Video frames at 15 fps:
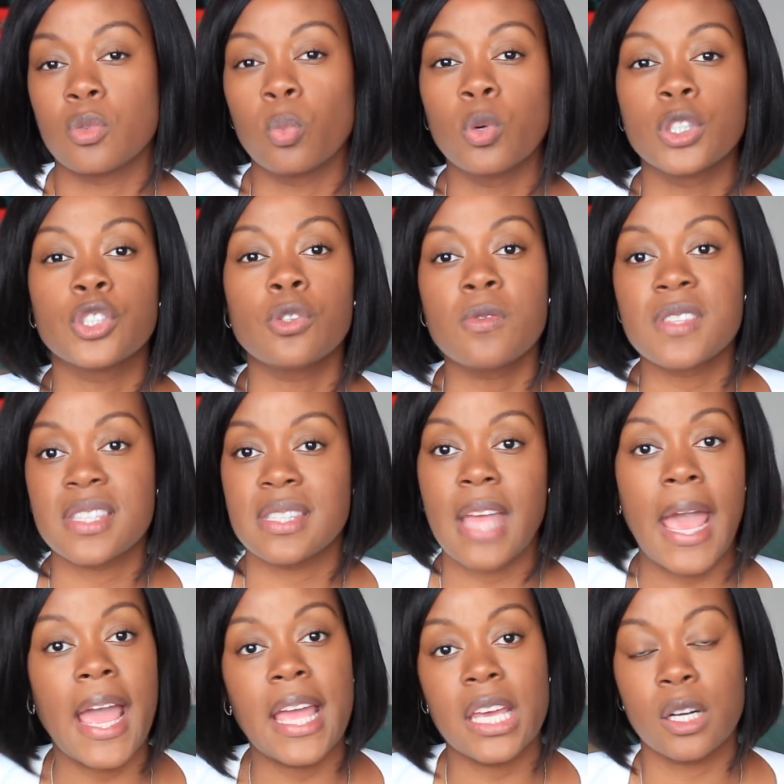Would you
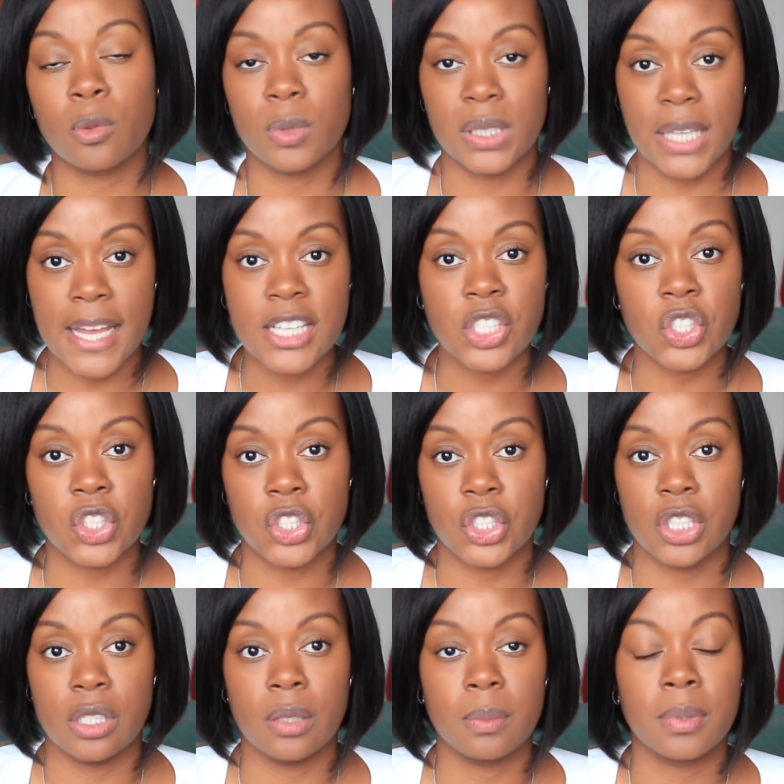stay in a
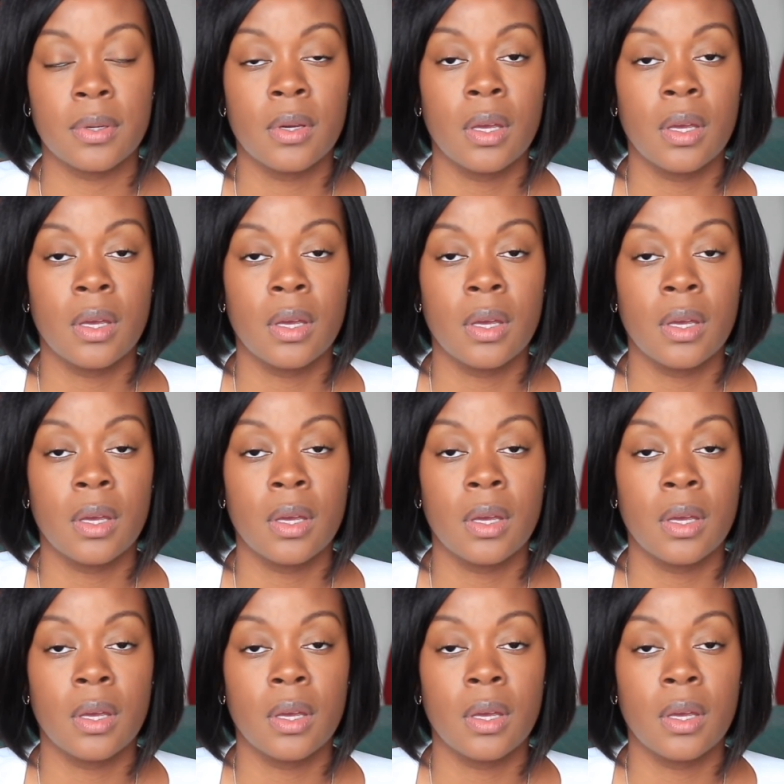relationship